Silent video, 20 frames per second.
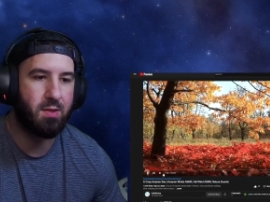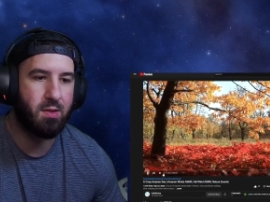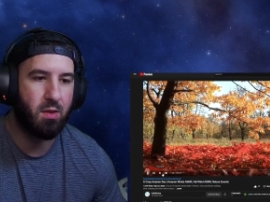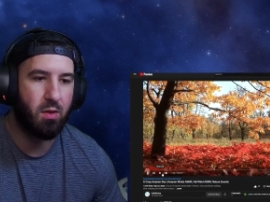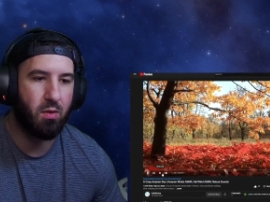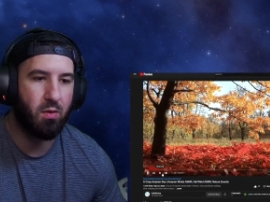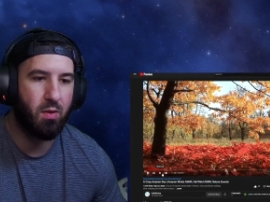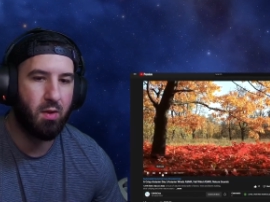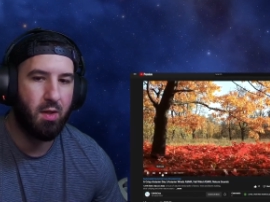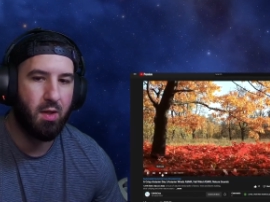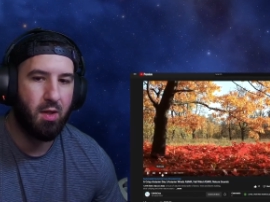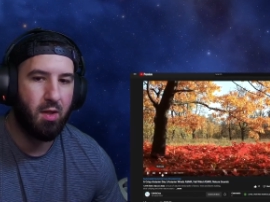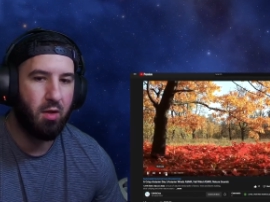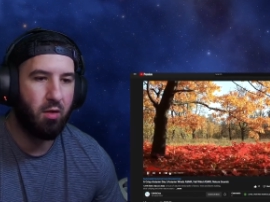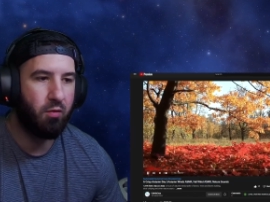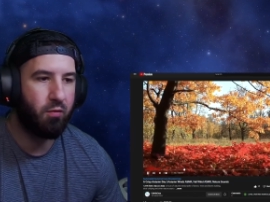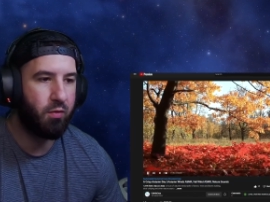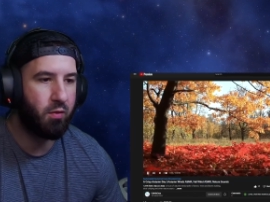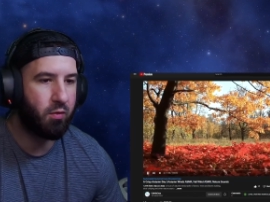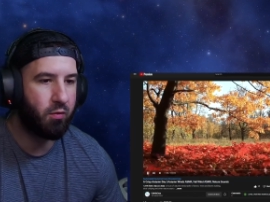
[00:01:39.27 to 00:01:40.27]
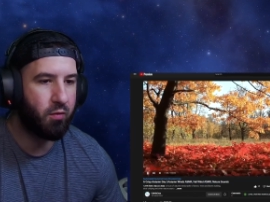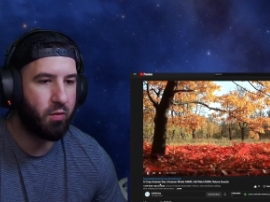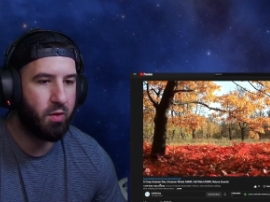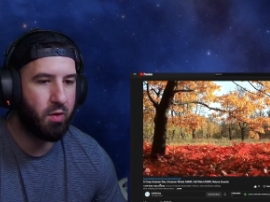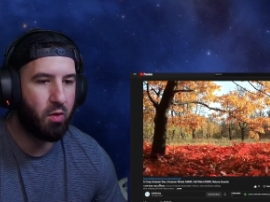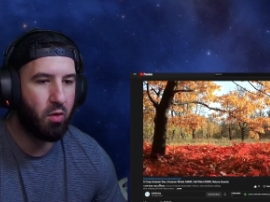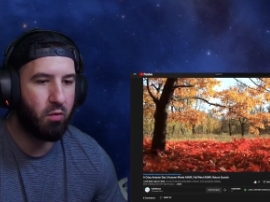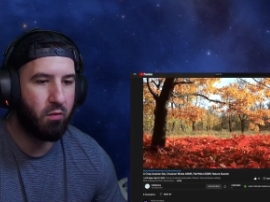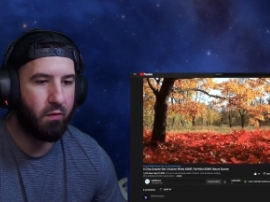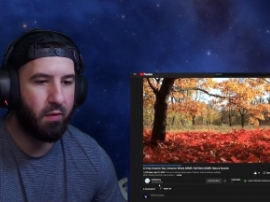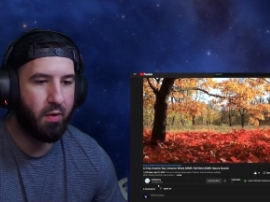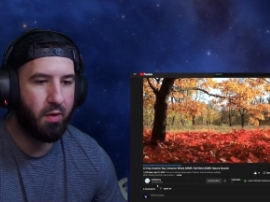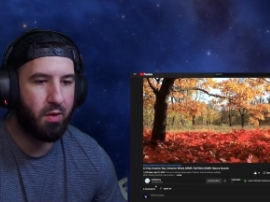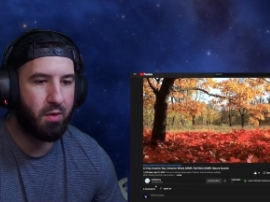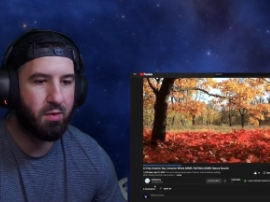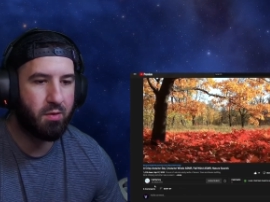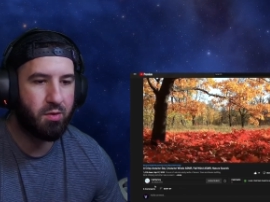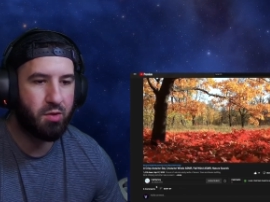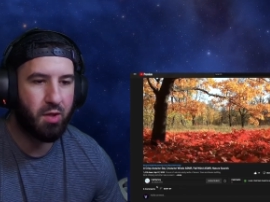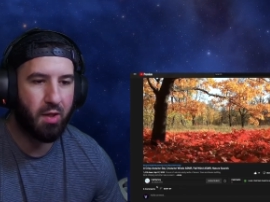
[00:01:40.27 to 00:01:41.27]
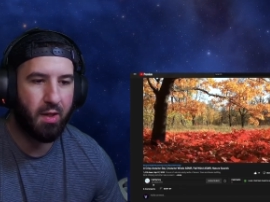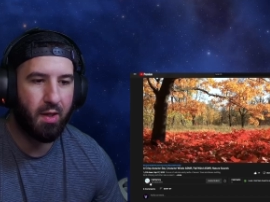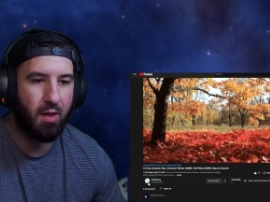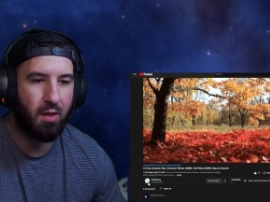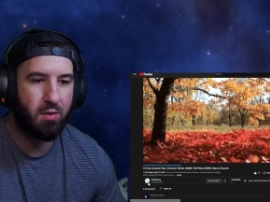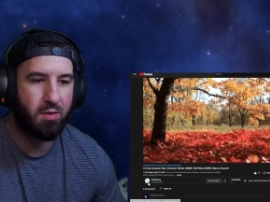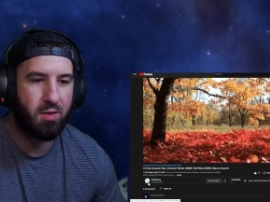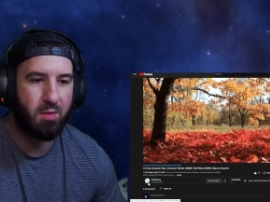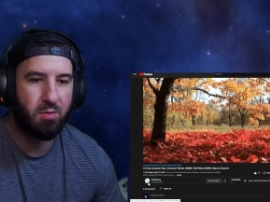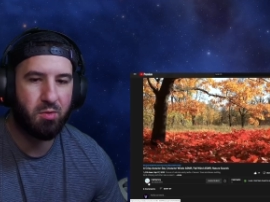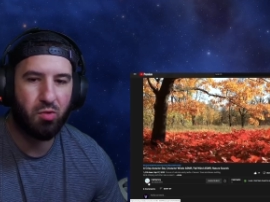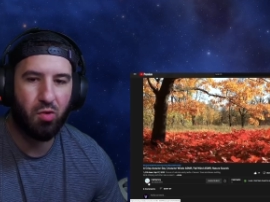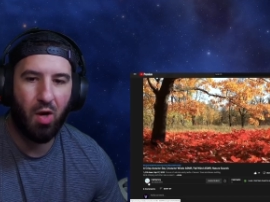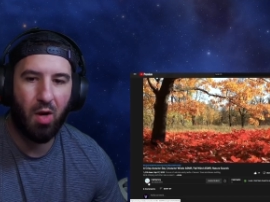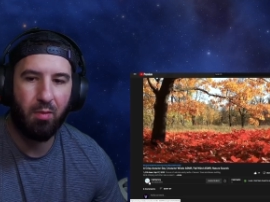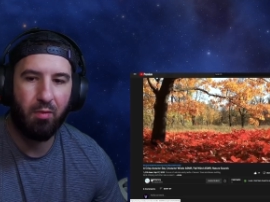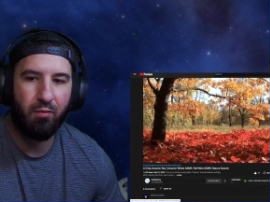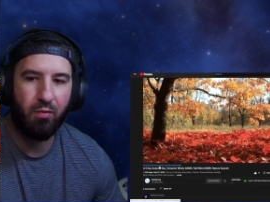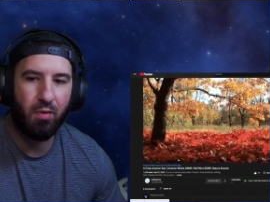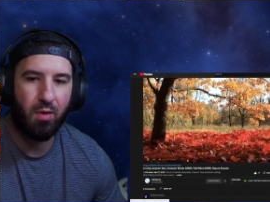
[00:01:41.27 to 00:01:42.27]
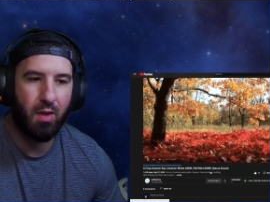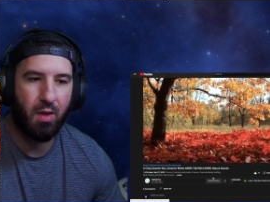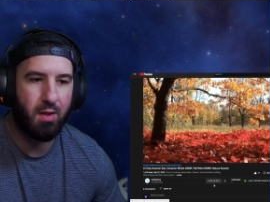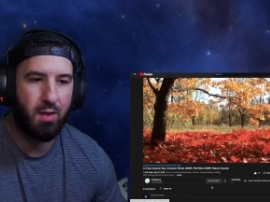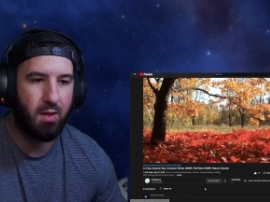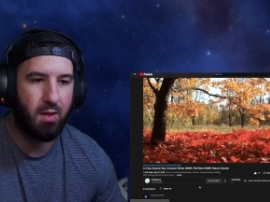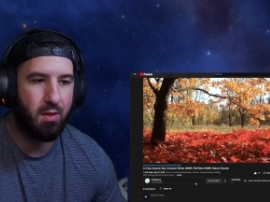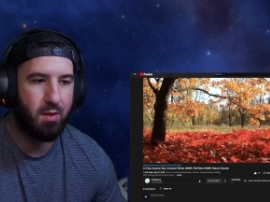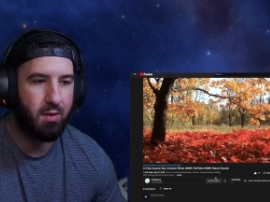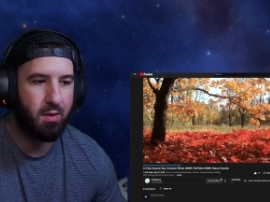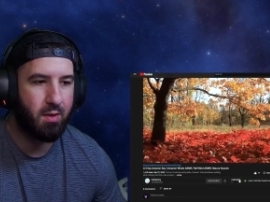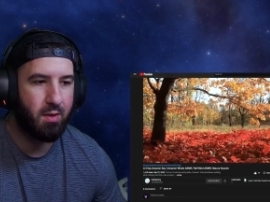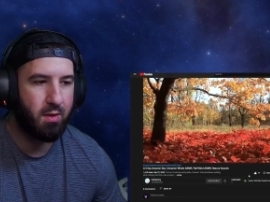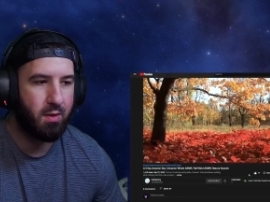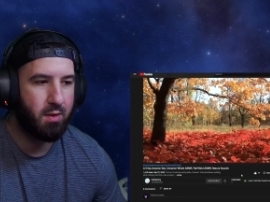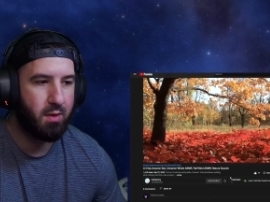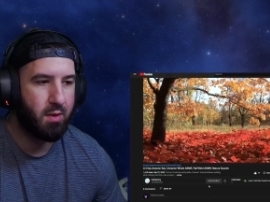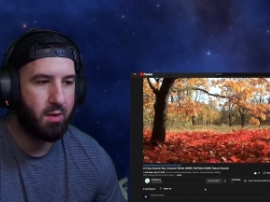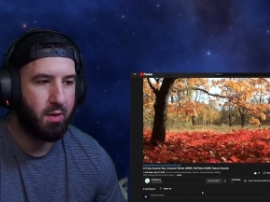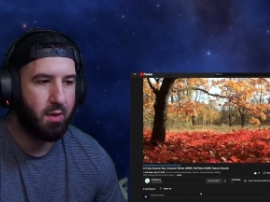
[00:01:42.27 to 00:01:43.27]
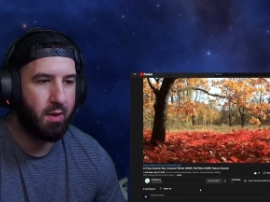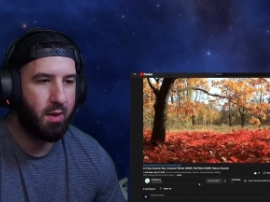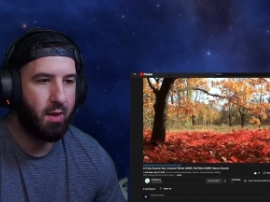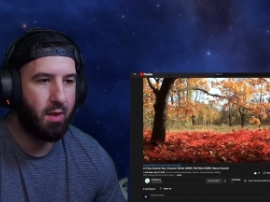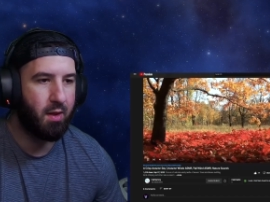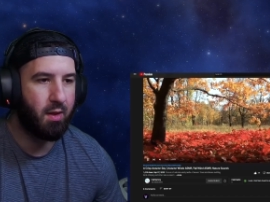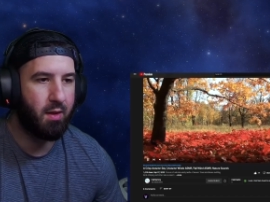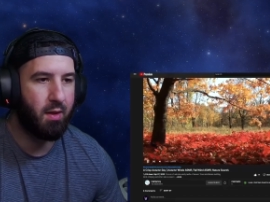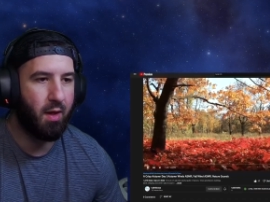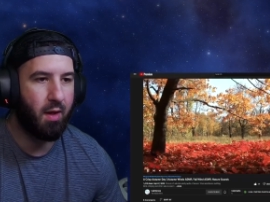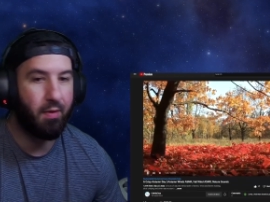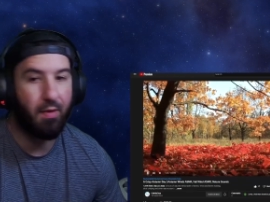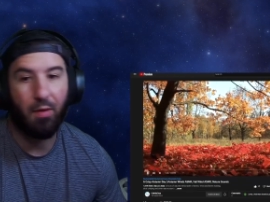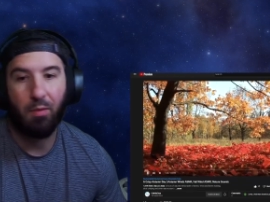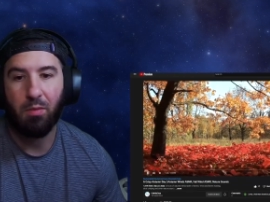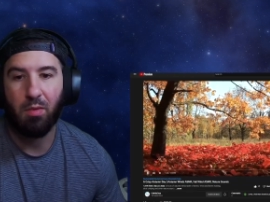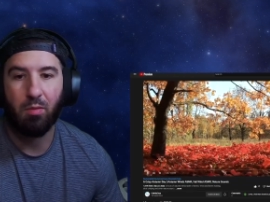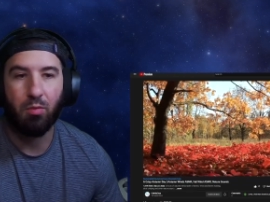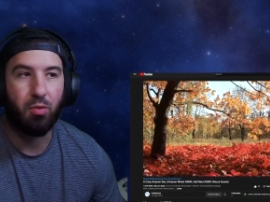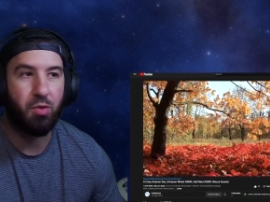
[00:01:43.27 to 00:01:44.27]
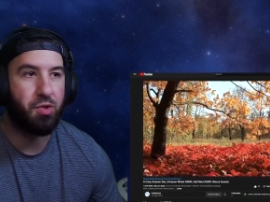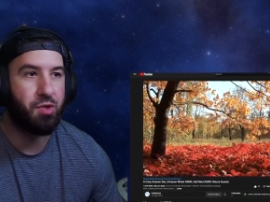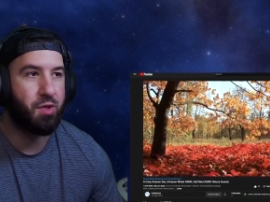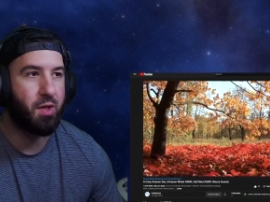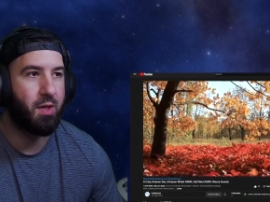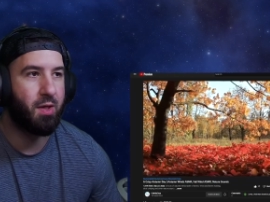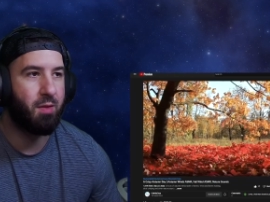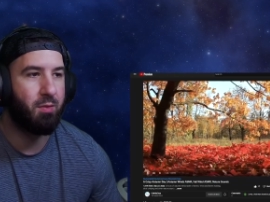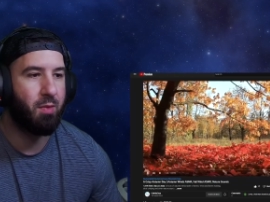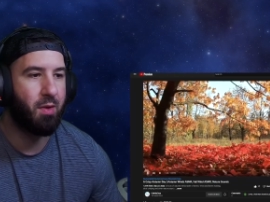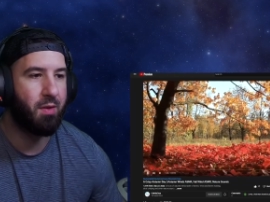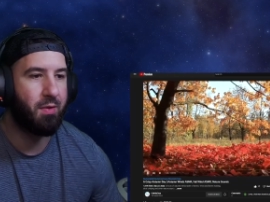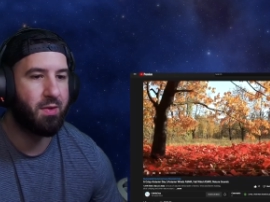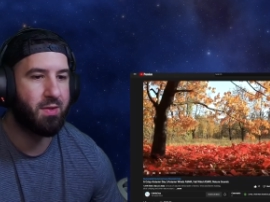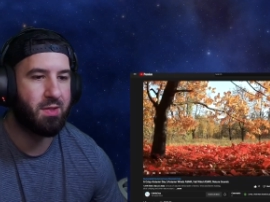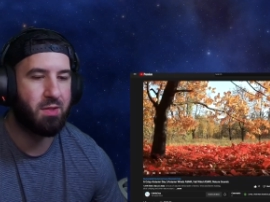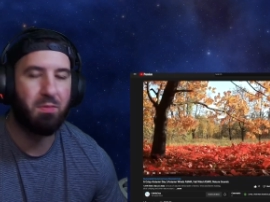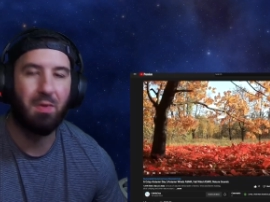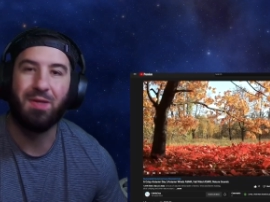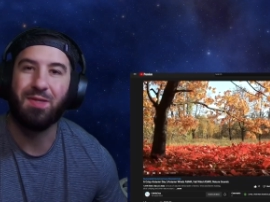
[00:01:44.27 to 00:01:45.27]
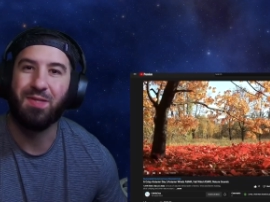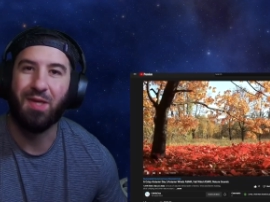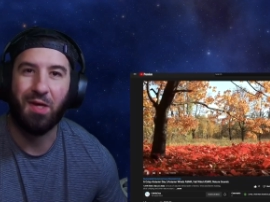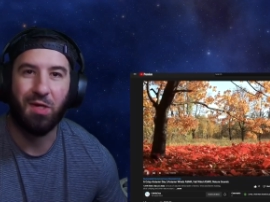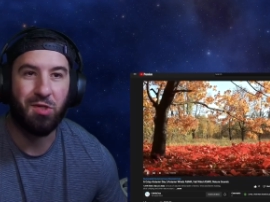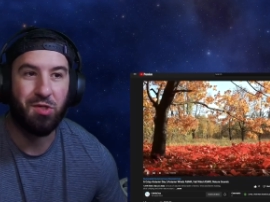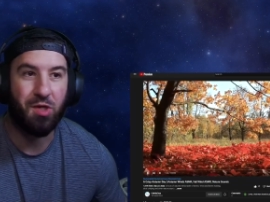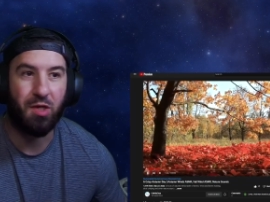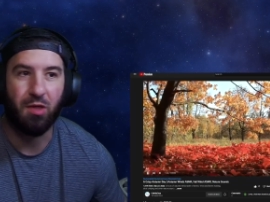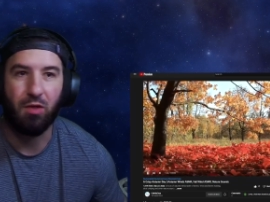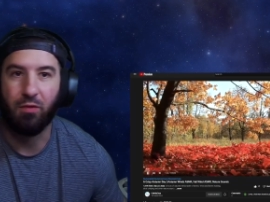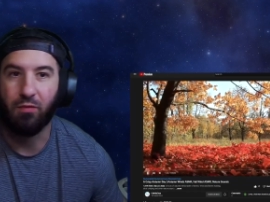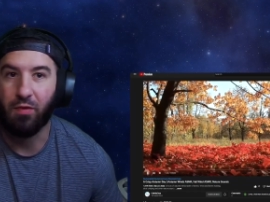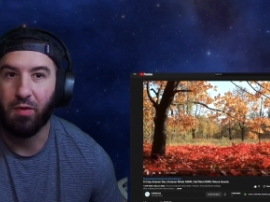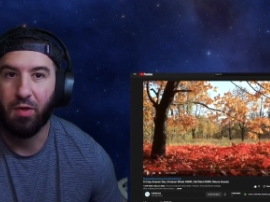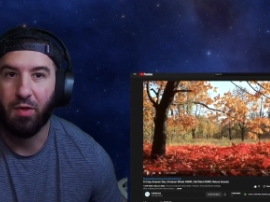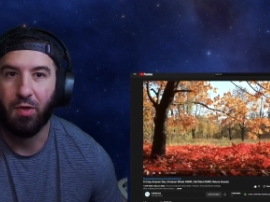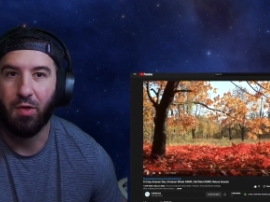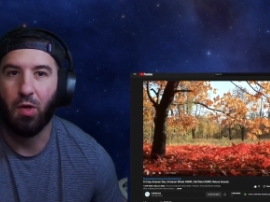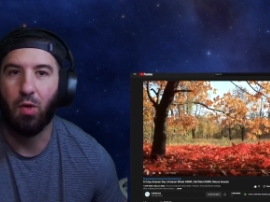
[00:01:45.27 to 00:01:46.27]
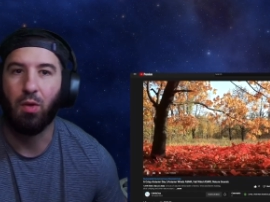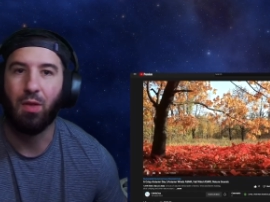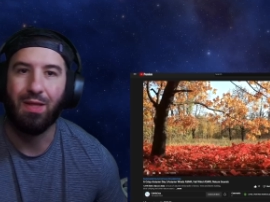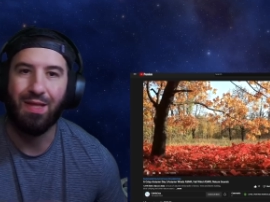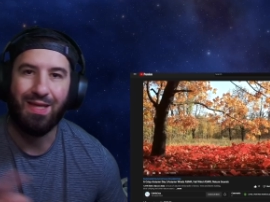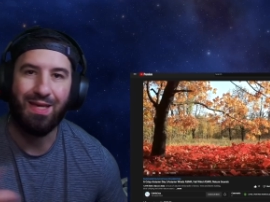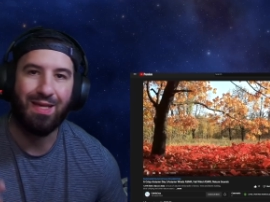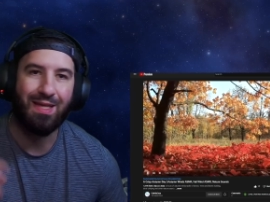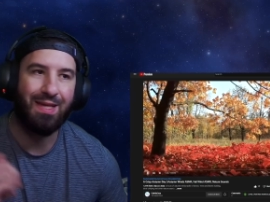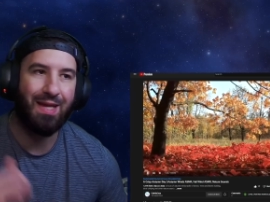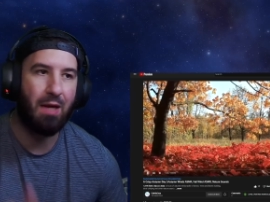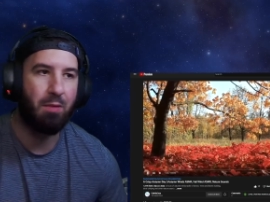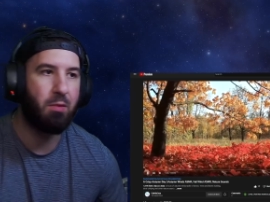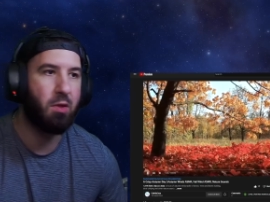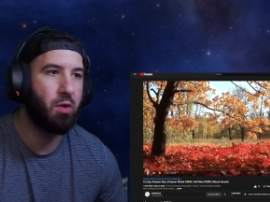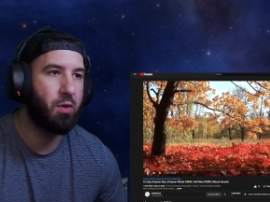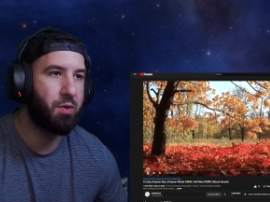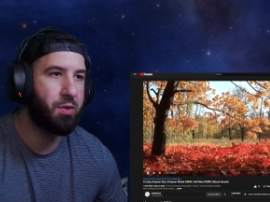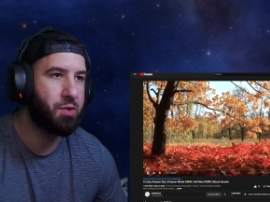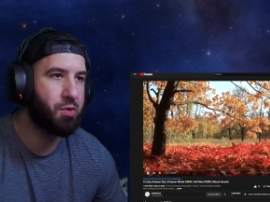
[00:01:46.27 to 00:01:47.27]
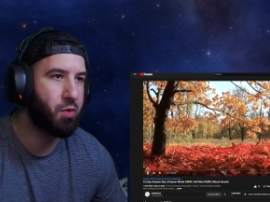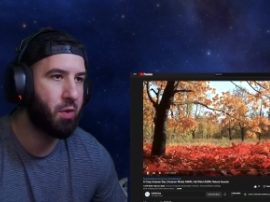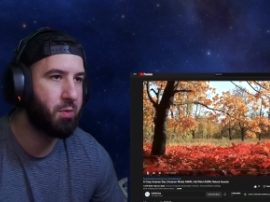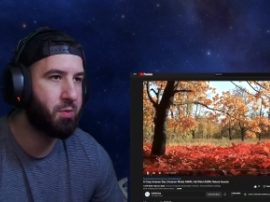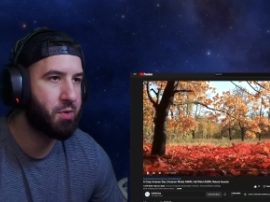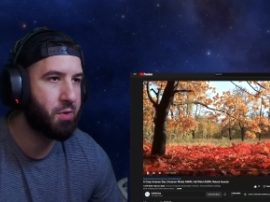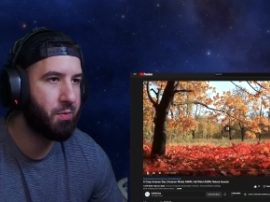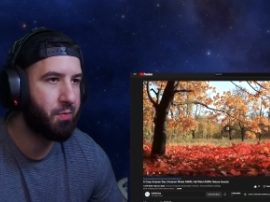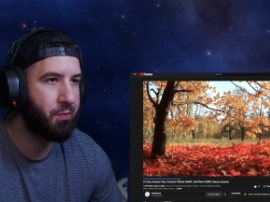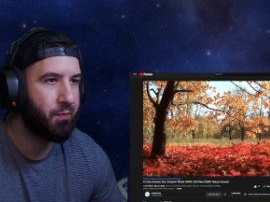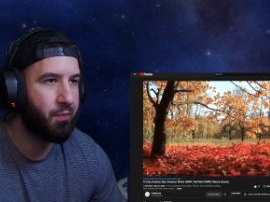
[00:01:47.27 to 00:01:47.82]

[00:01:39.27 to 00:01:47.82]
So feel free to go over there, check it out, subscribe if you like it, and yeah, that would be appreciated. But this is my second channel if you didn't know. Link down below in the description.